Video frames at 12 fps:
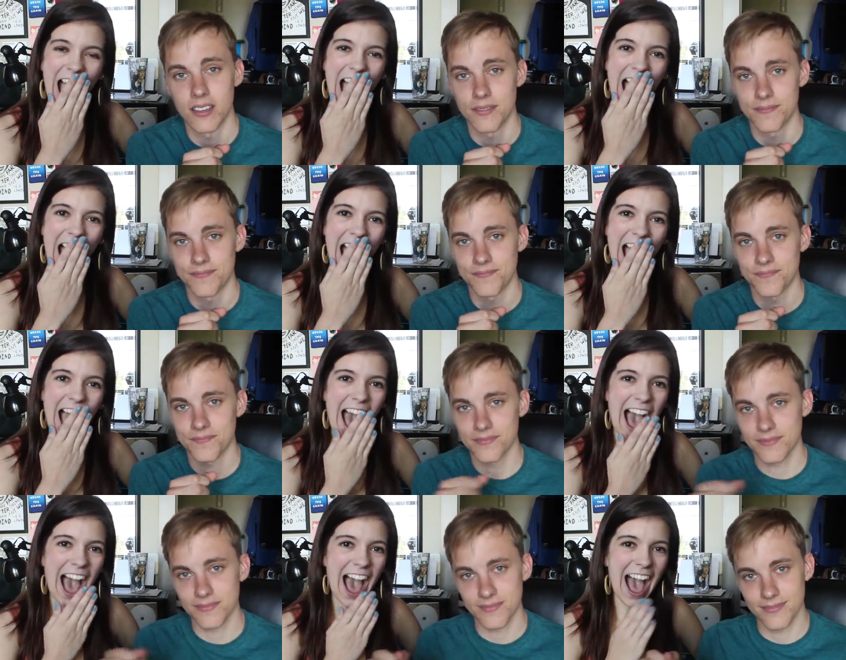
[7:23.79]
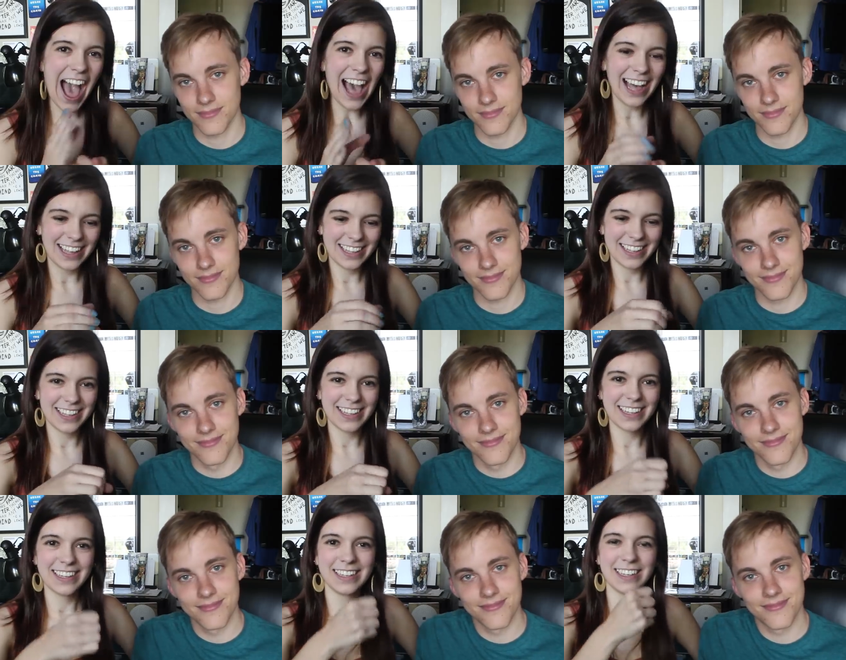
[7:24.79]

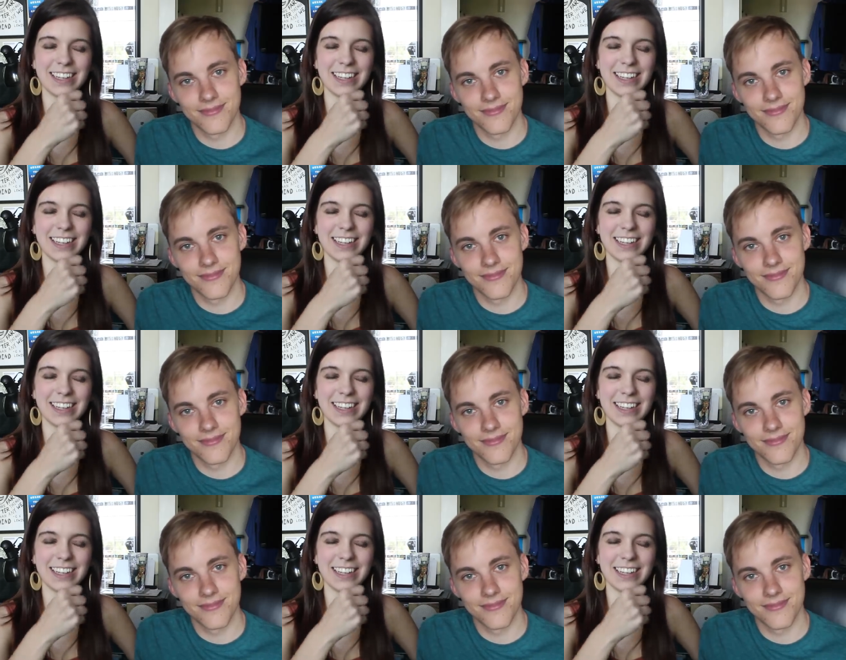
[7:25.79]
(silence)